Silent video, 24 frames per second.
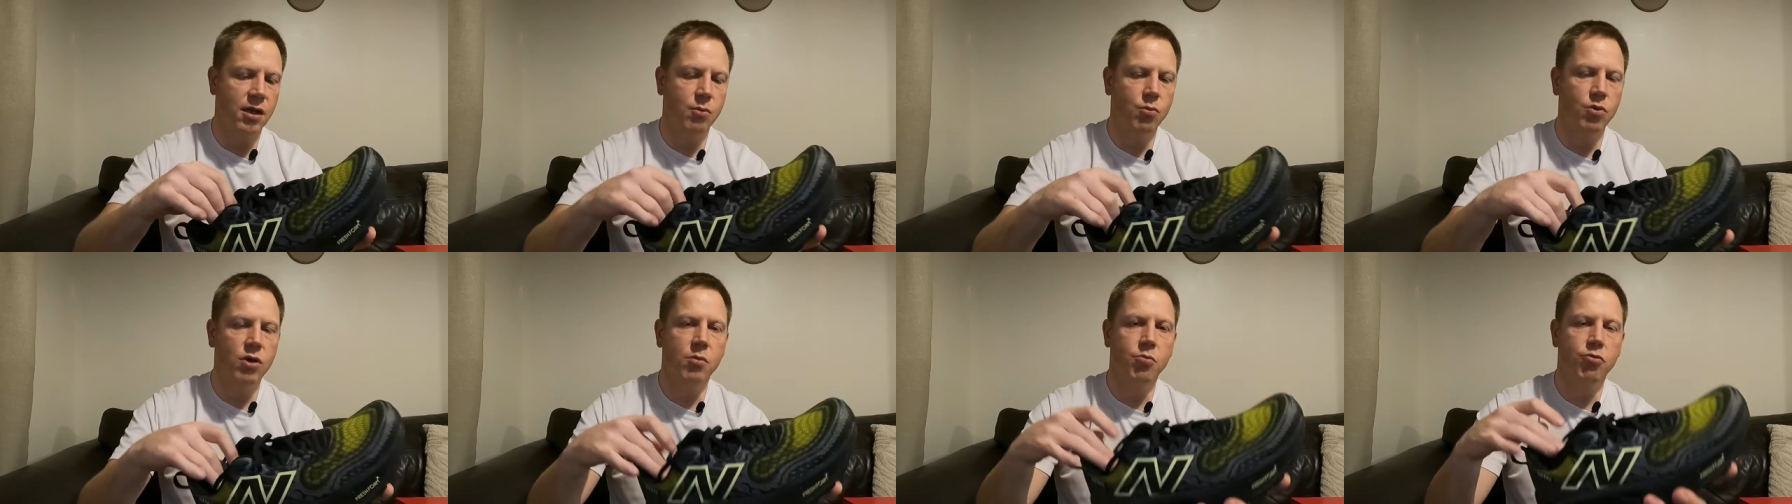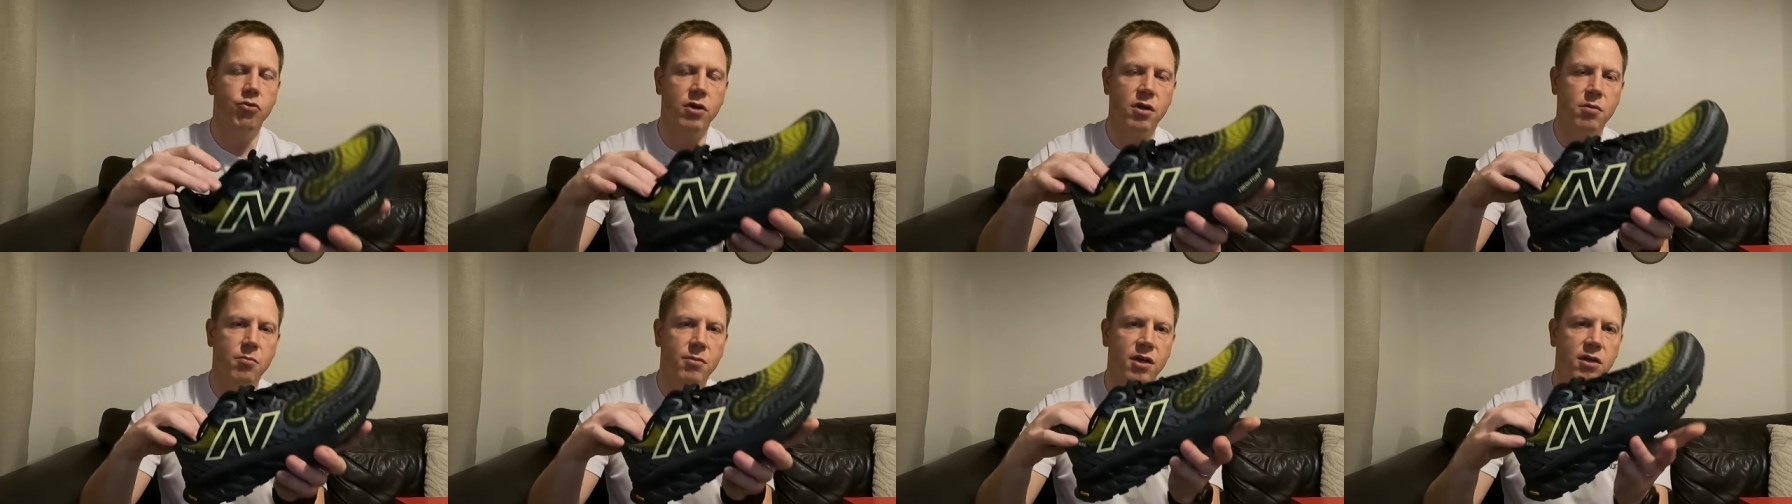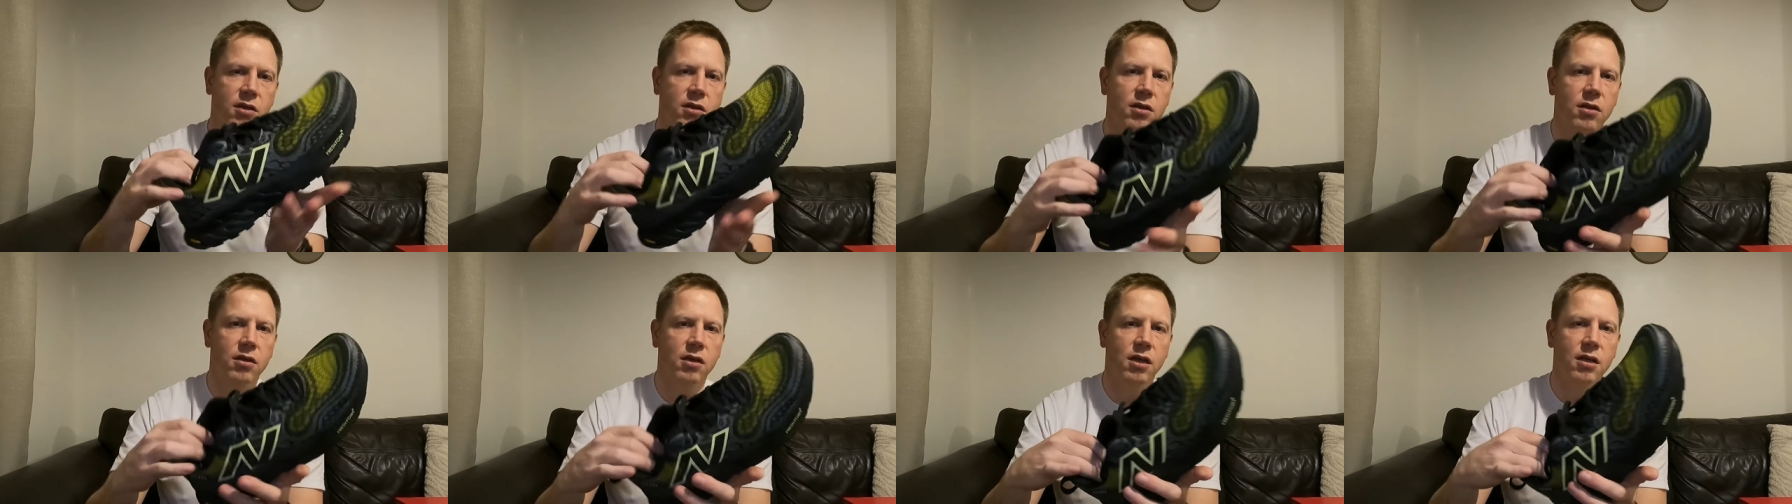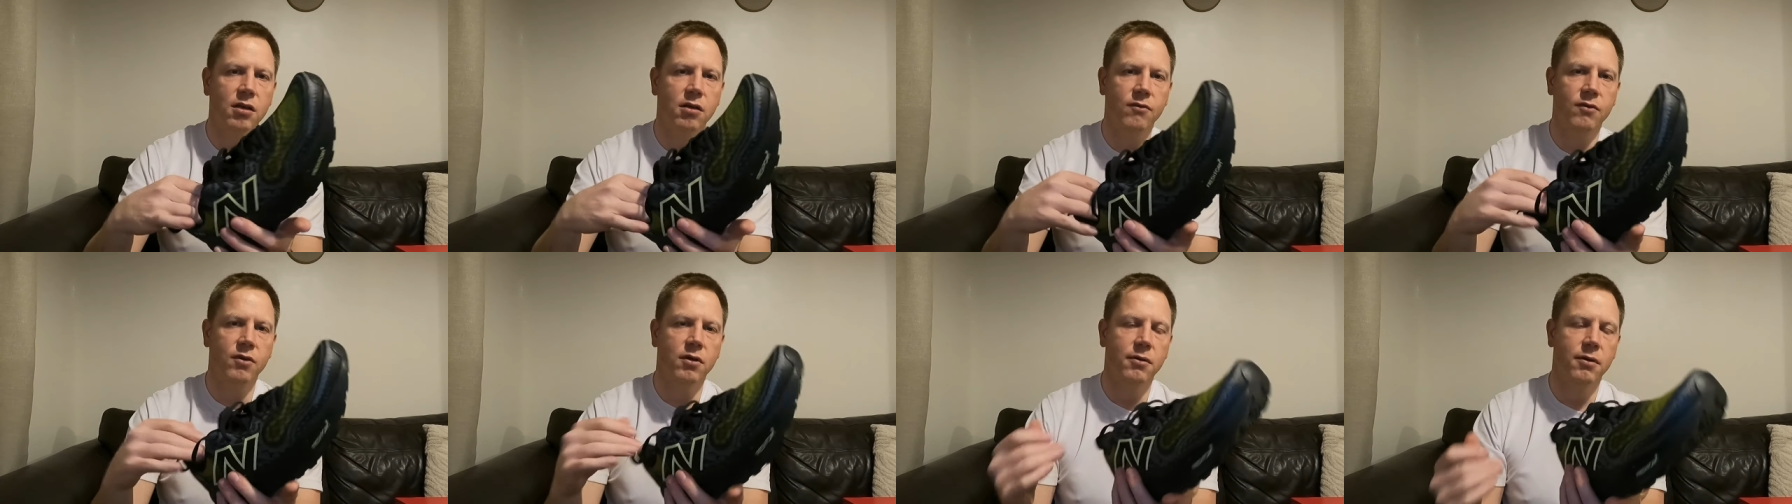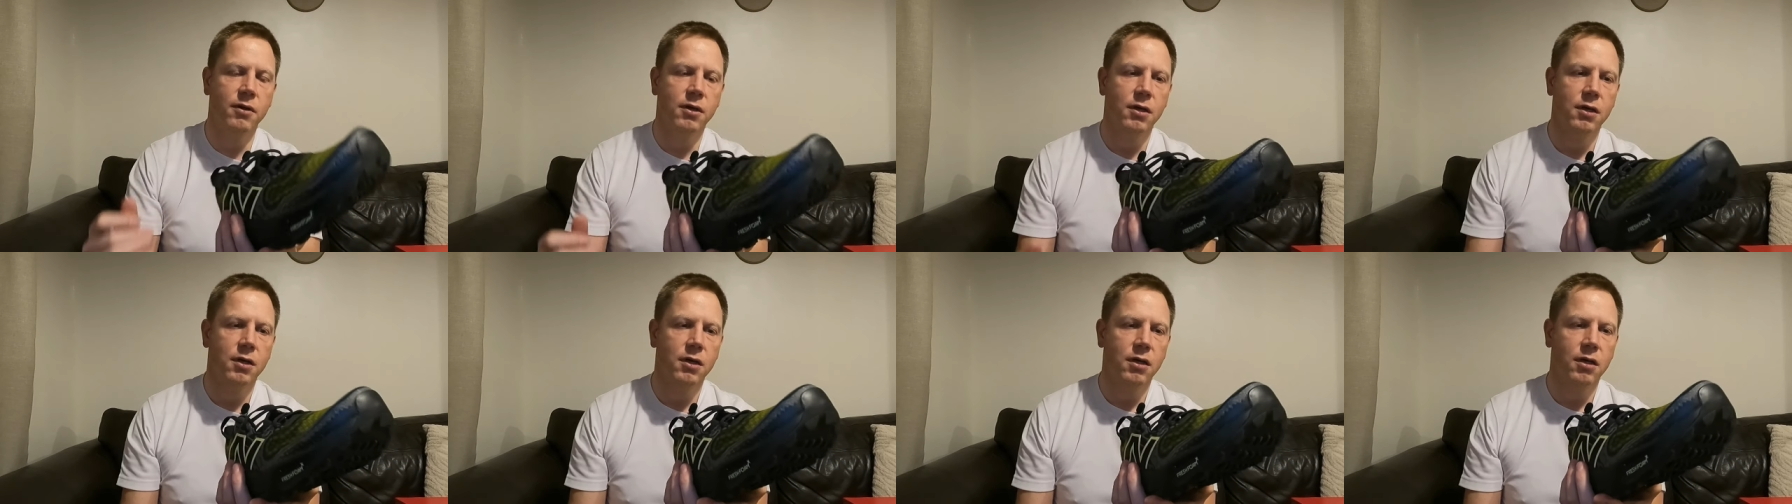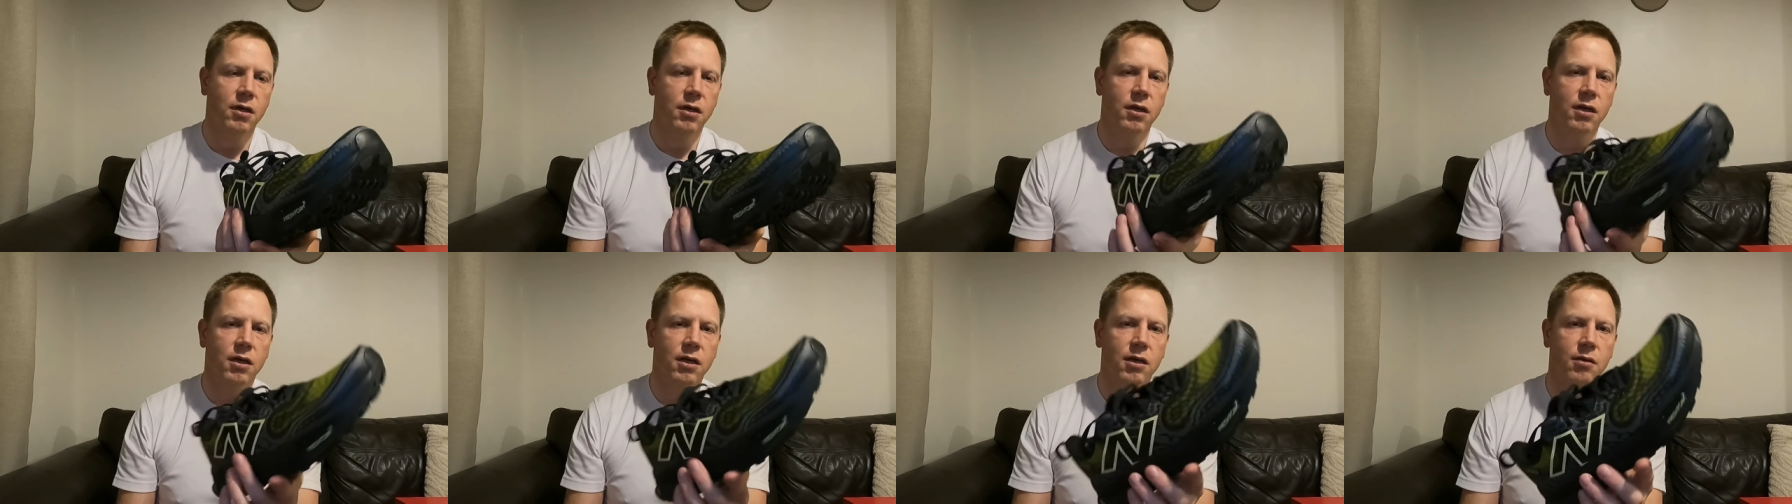they were pretty muddy at the end of it,
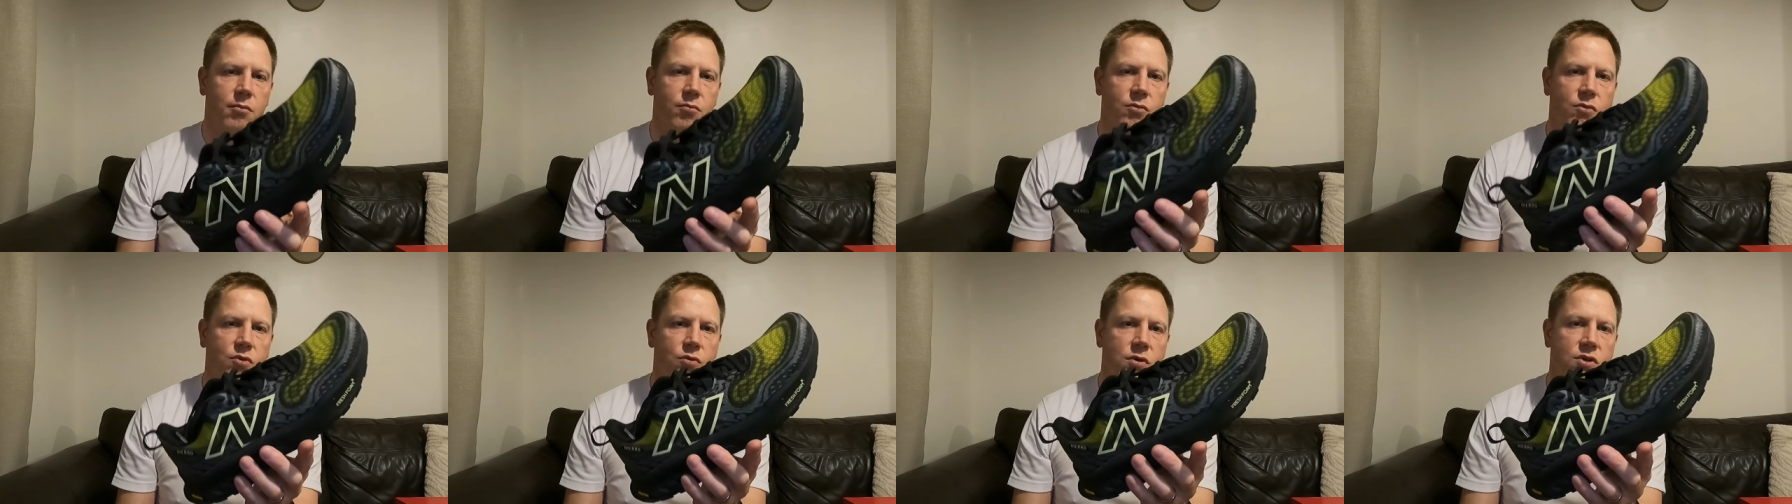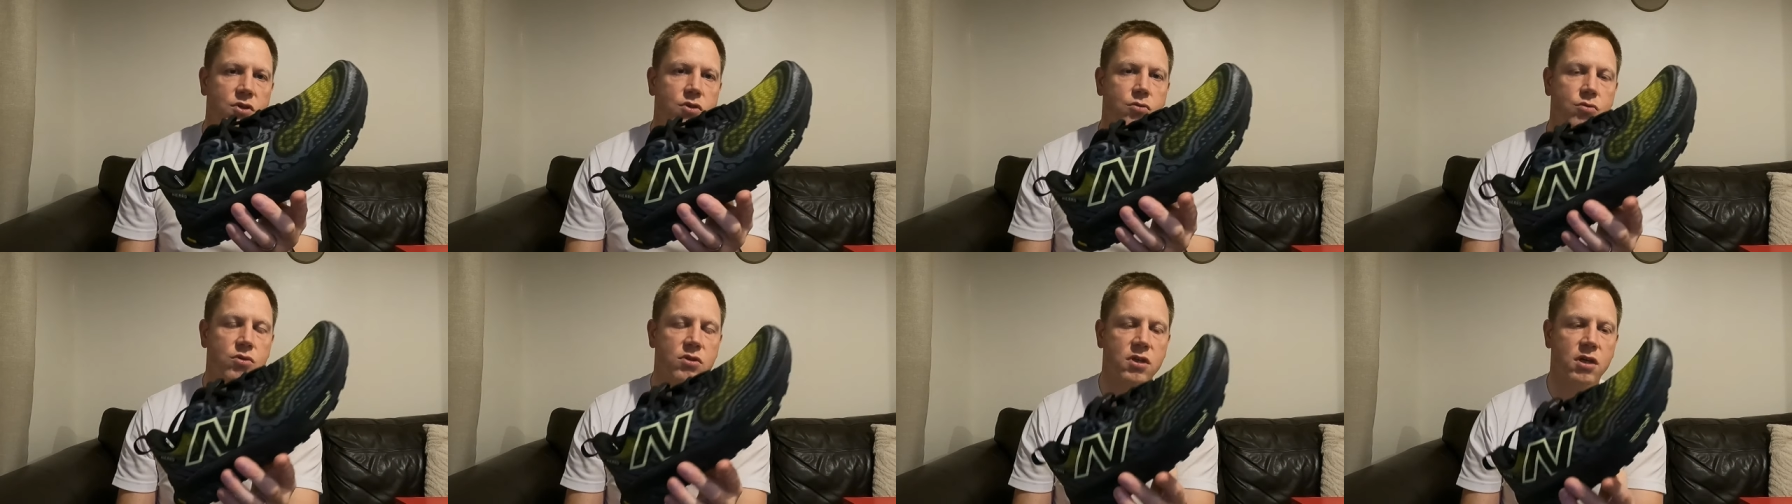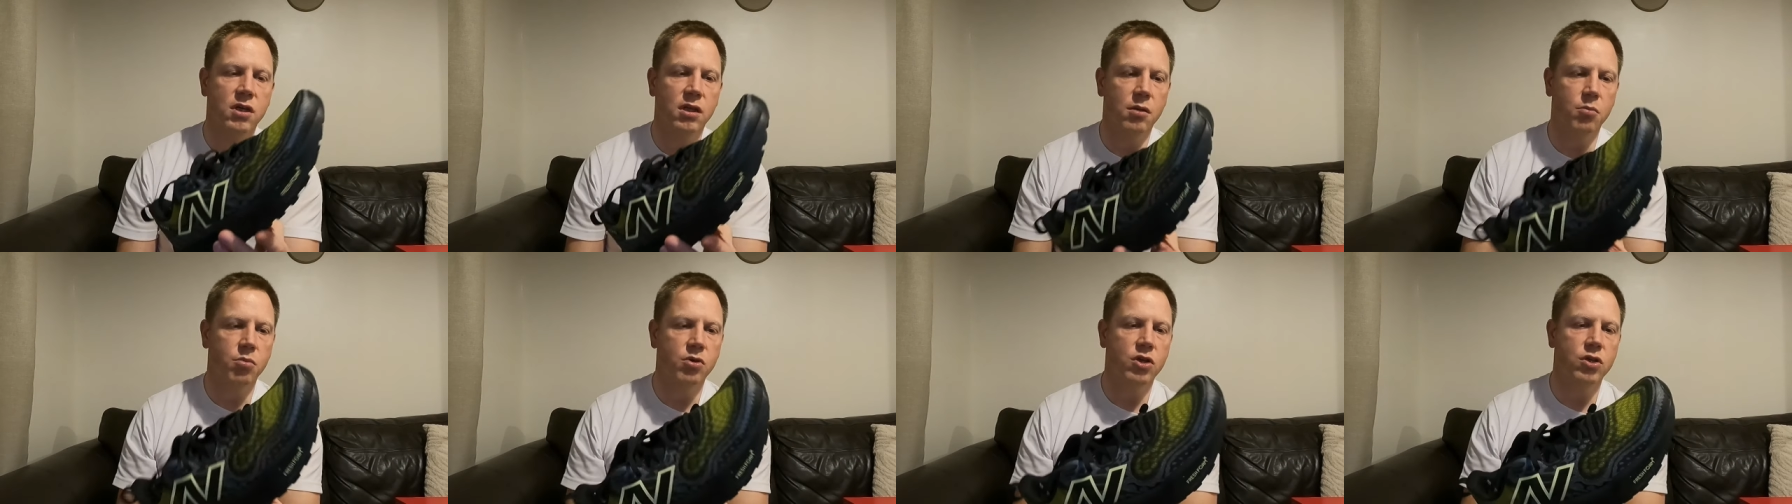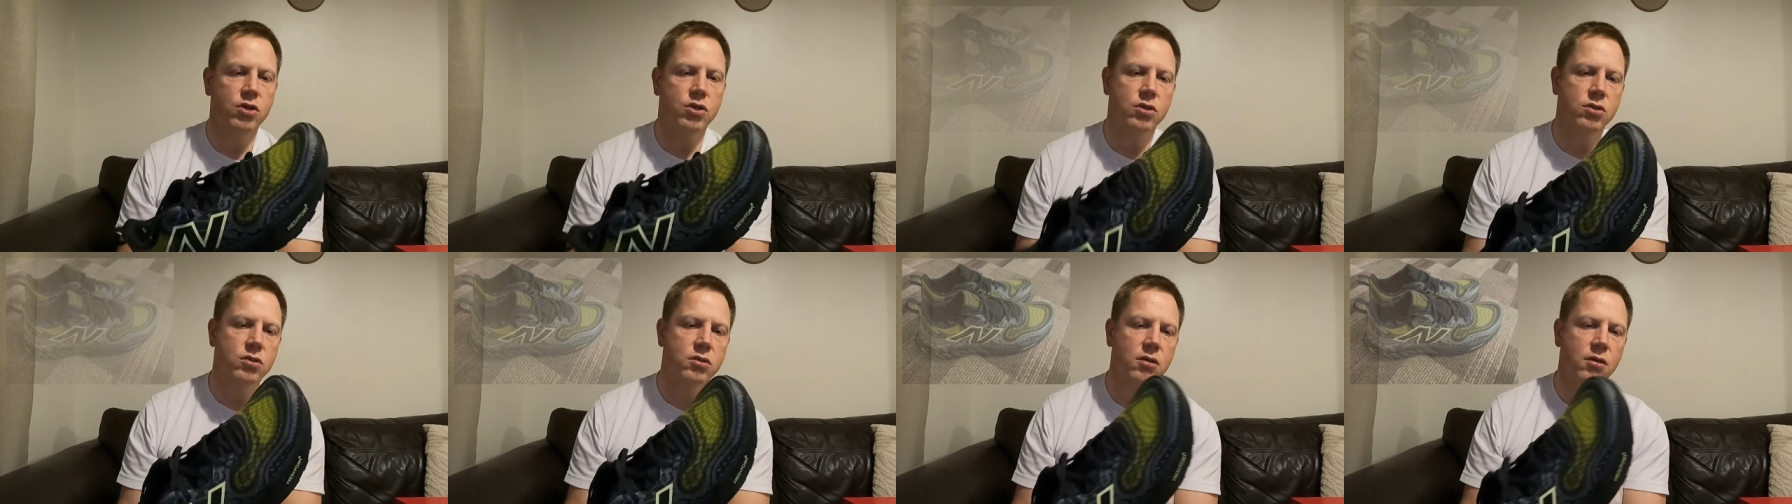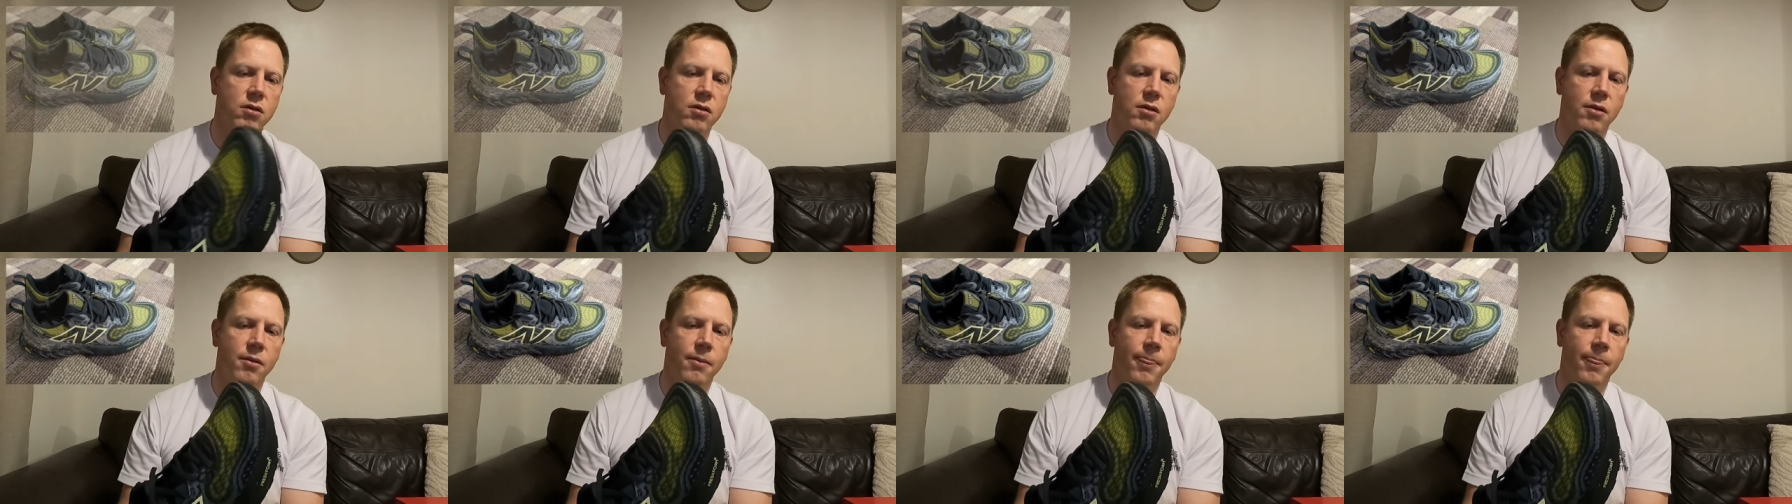um, as you'll see in the pictures.